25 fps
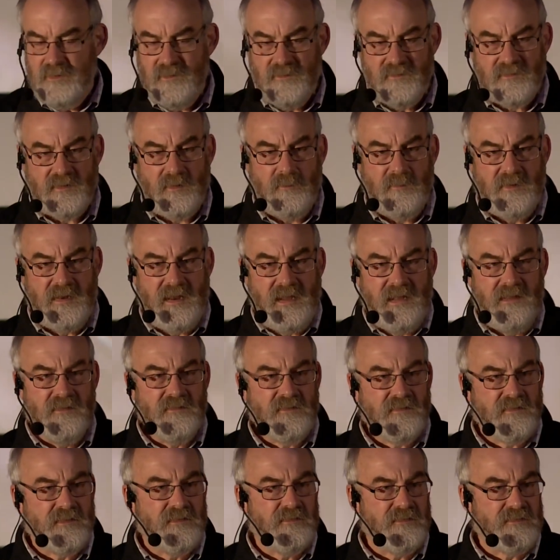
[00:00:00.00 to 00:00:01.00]
Somebody
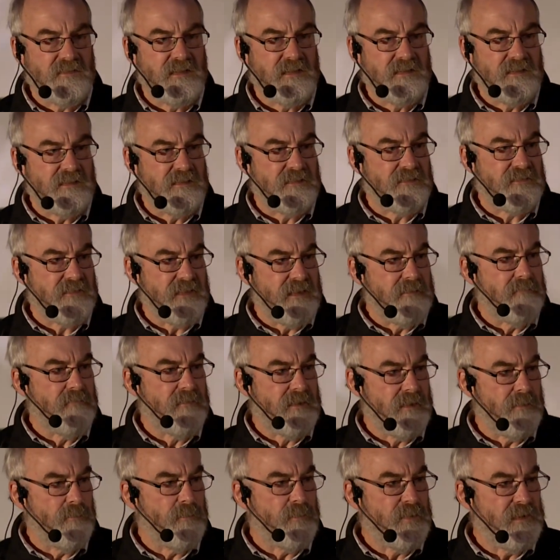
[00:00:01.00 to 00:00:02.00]
else can study the same
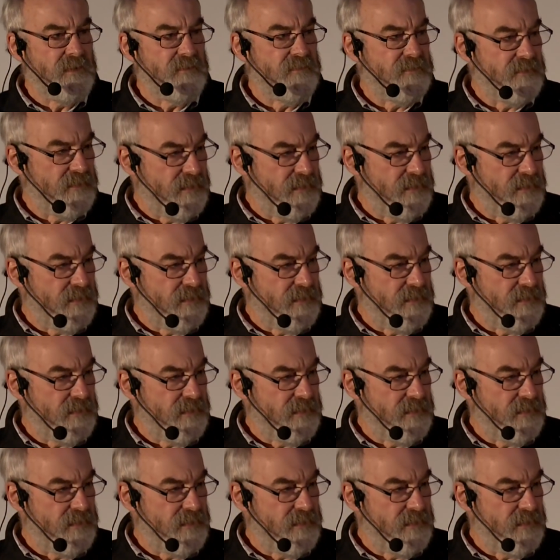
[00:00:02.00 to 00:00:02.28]
companies